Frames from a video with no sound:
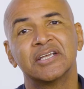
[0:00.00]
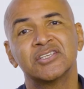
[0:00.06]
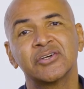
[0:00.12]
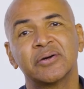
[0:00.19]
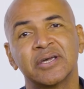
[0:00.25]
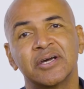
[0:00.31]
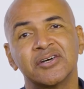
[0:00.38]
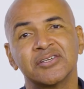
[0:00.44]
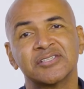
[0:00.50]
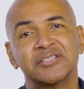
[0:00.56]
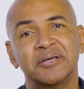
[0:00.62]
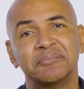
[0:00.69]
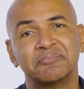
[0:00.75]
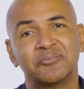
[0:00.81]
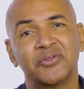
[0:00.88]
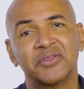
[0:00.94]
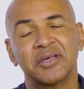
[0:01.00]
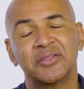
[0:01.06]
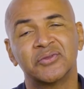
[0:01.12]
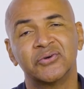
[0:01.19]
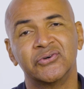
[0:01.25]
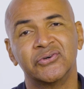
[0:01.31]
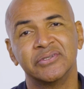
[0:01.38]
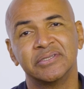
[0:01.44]
And so I asked them what they
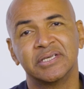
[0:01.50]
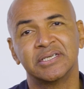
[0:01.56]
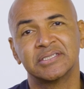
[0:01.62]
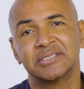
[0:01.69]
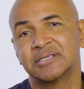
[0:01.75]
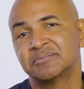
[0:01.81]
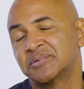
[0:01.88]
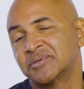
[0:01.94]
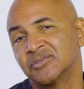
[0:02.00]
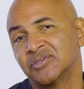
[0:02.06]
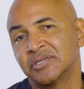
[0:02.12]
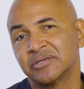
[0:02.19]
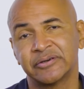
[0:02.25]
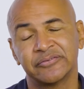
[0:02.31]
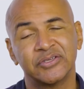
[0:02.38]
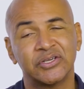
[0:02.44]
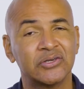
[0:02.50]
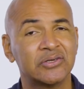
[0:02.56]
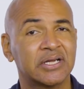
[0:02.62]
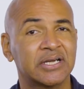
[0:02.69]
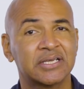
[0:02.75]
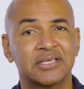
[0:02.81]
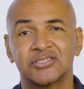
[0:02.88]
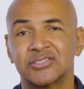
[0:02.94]
thought, and they said, well, you know, if you don't
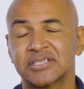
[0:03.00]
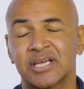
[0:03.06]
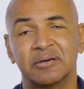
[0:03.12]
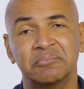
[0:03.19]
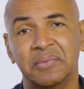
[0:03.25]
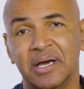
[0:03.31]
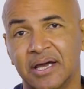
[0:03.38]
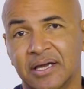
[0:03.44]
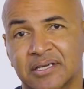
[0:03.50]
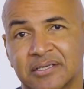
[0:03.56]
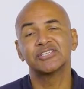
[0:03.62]
like it, just come back.